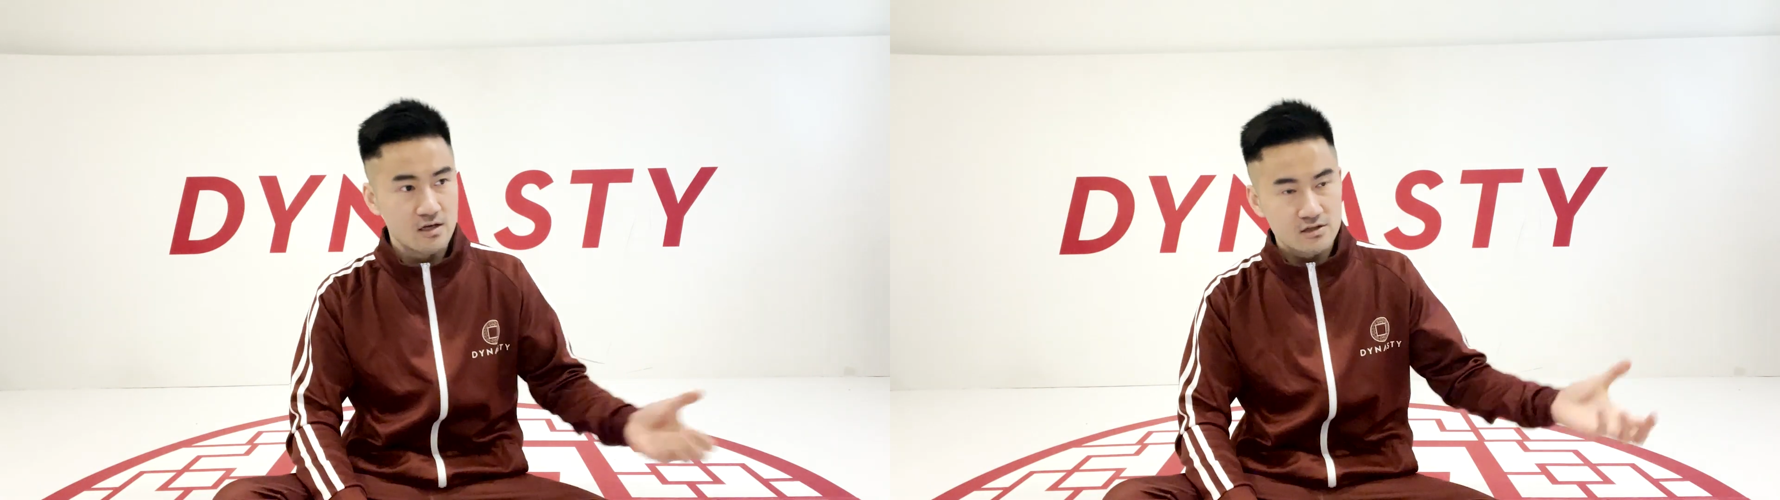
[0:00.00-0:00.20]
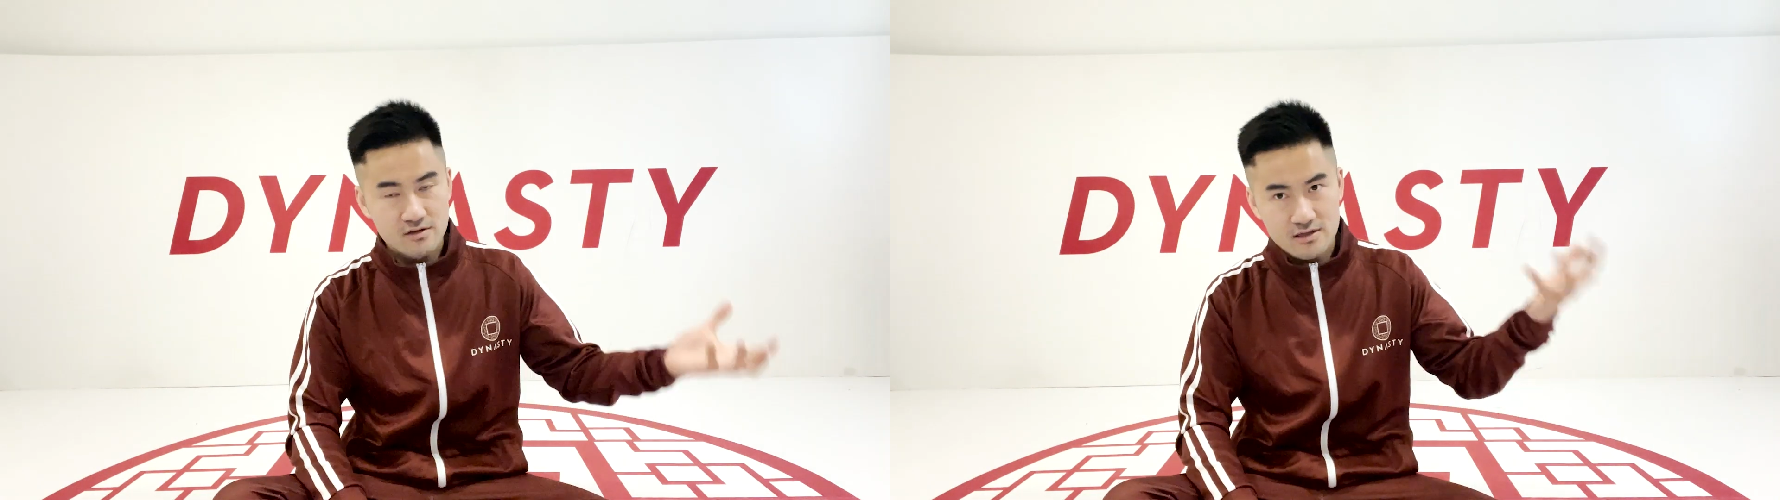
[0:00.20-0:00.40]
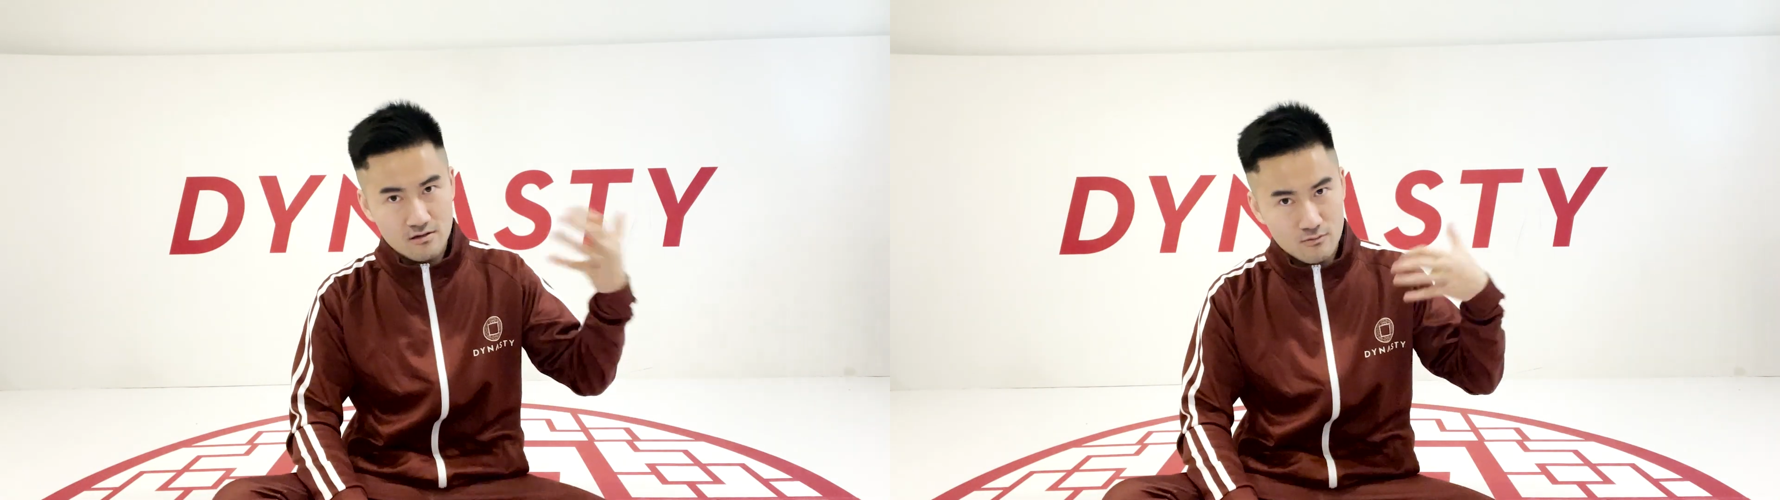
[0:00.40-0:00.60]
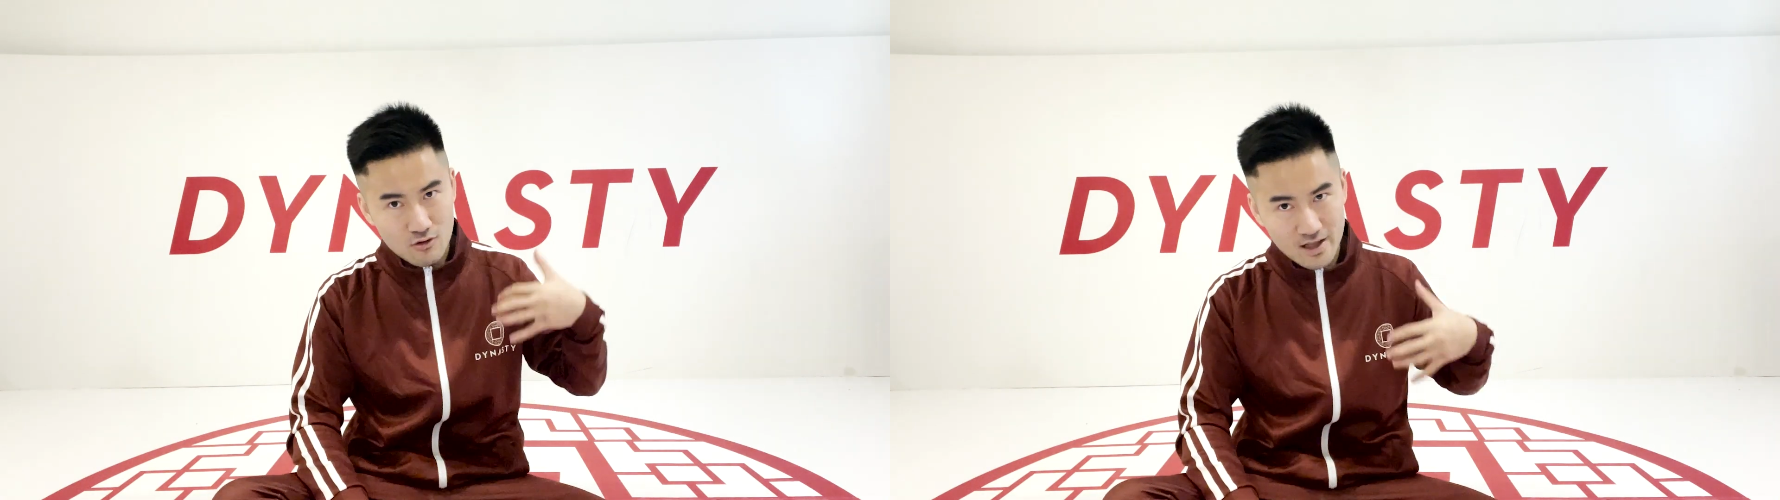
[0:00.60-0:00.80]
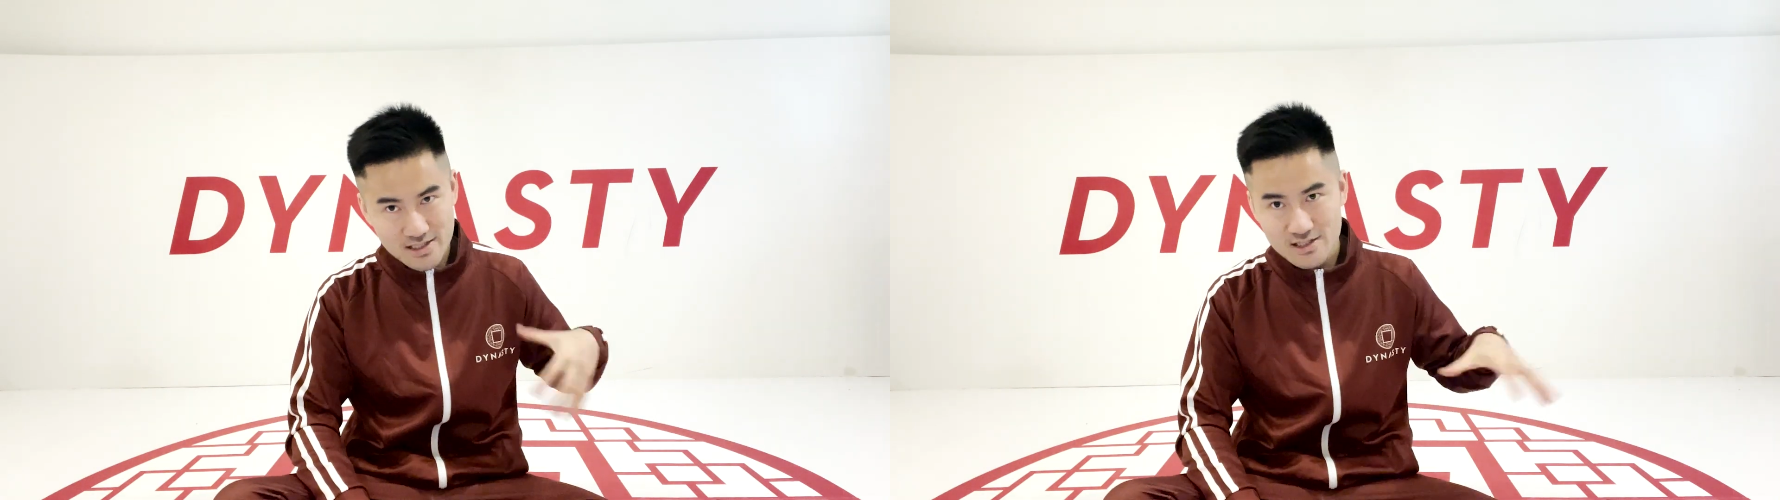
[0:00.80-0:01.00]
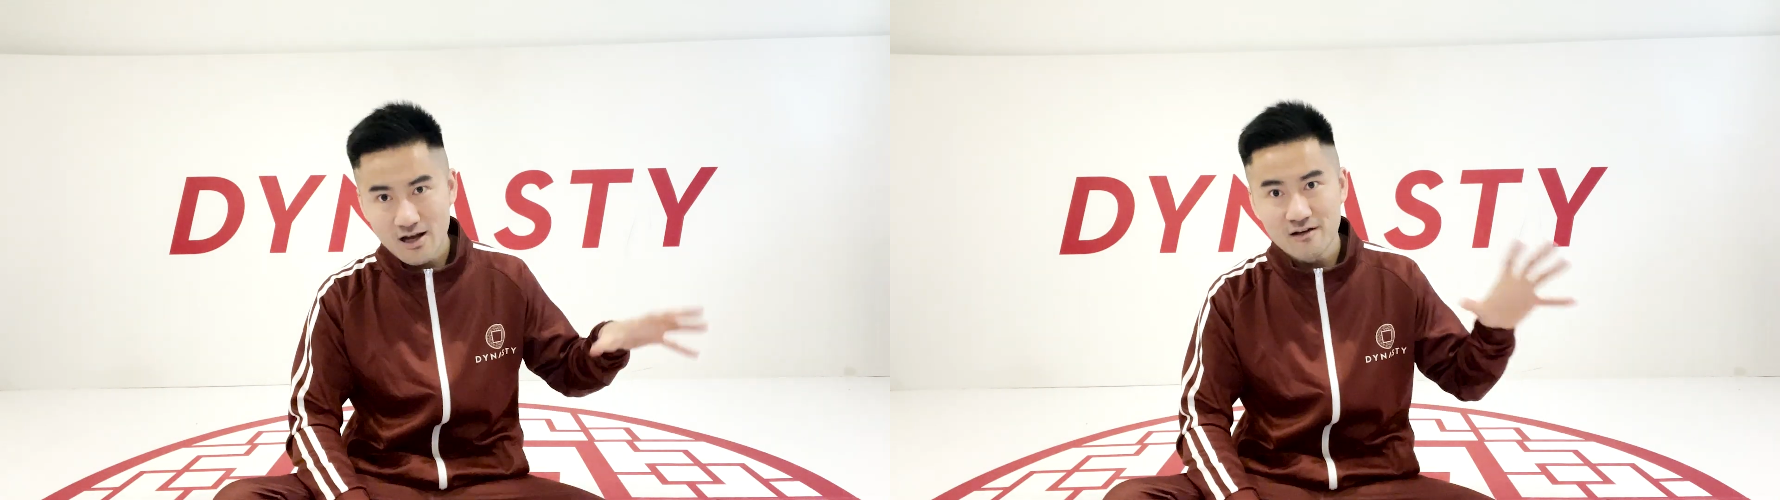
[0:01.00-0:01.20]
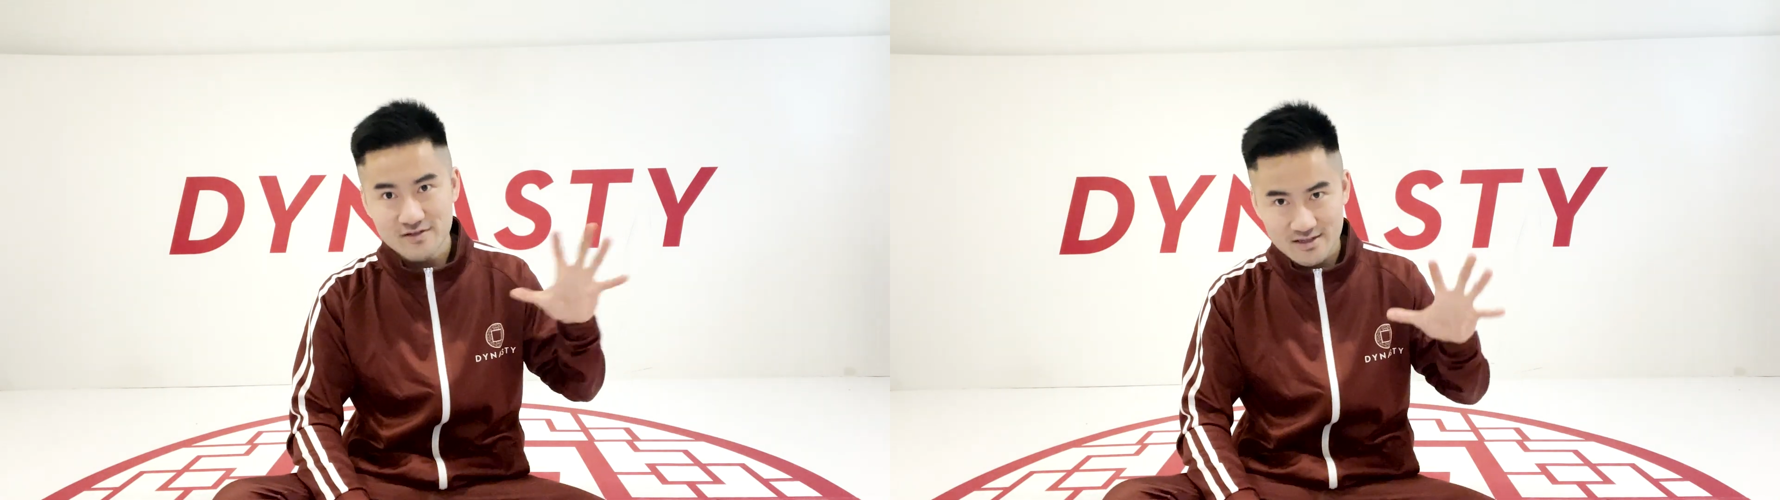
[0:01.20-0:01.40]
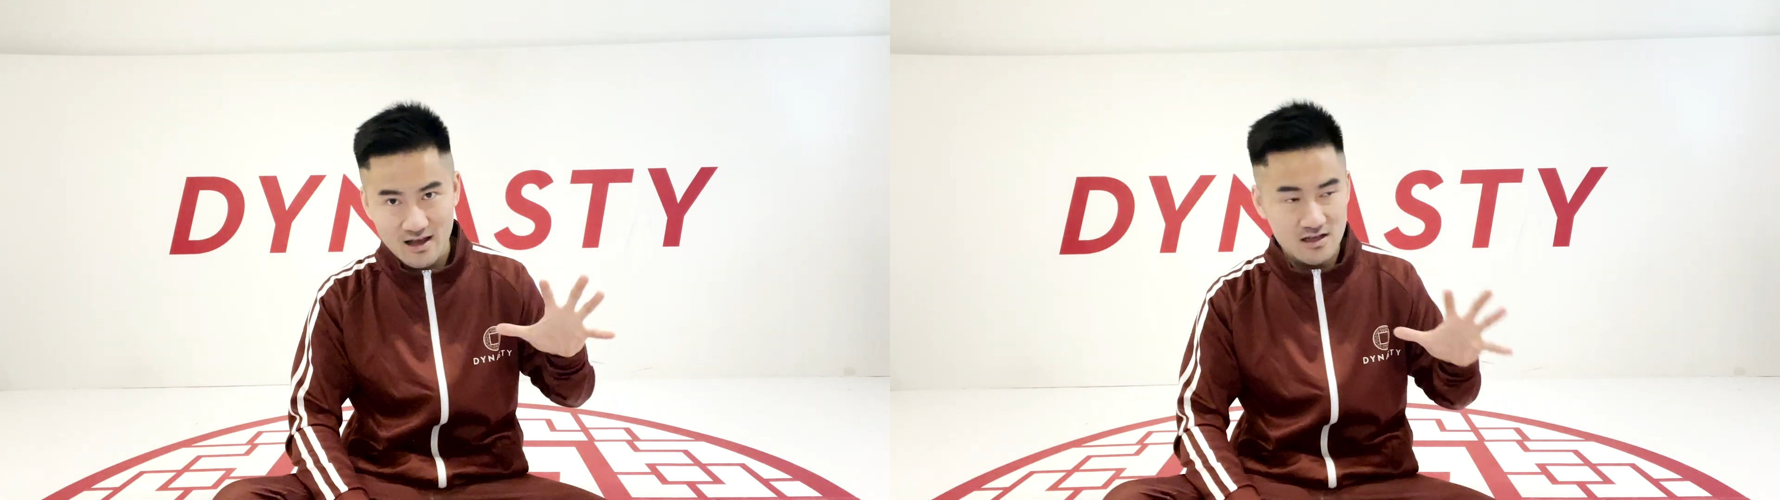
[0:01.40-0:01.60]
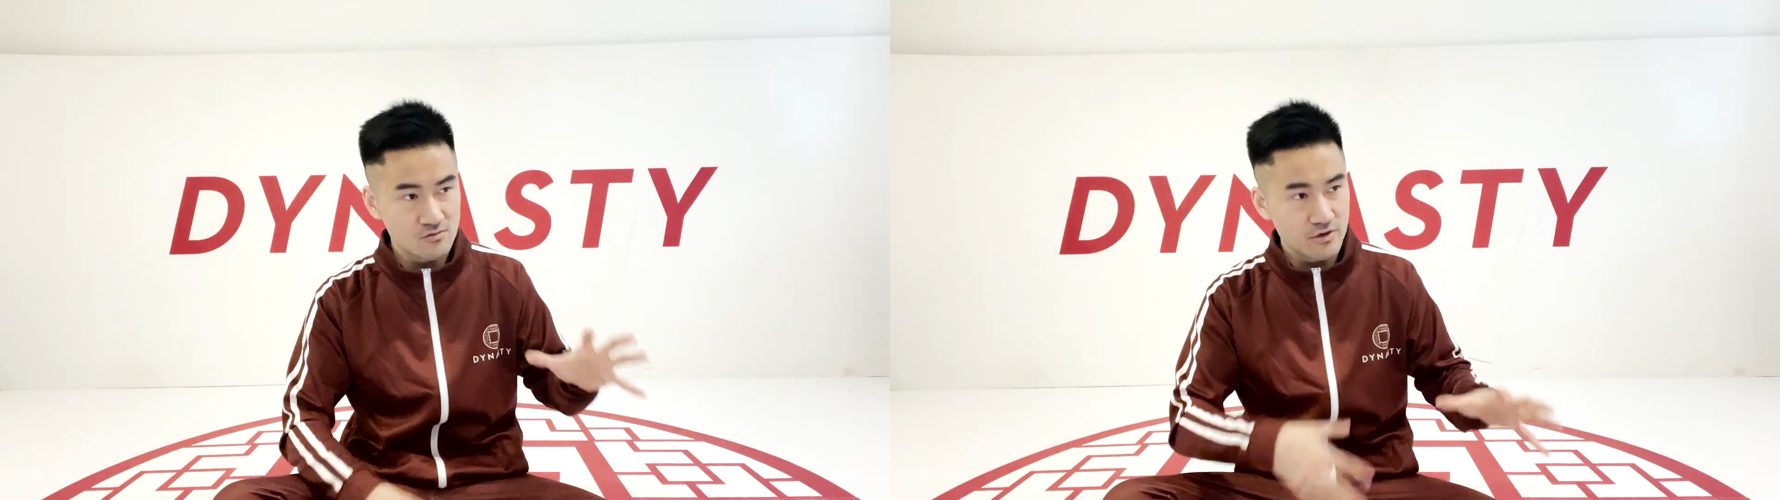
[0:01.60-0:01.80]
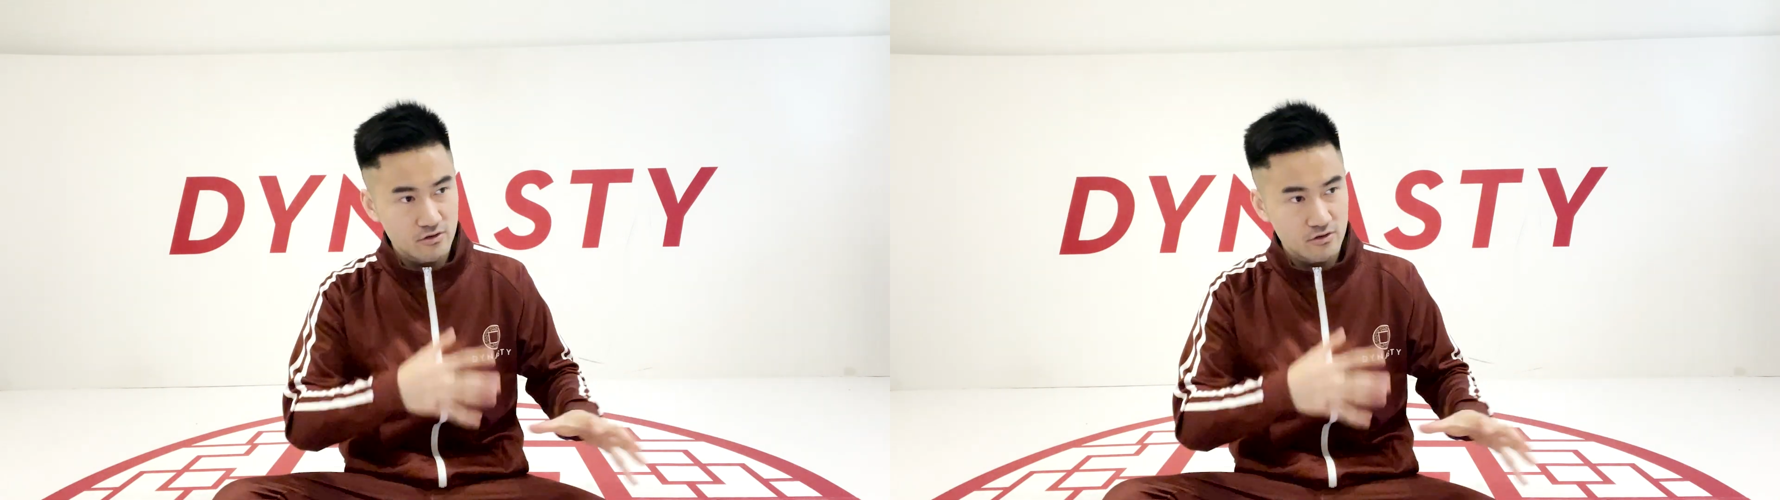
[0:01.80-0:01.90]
So these are more like soft styles where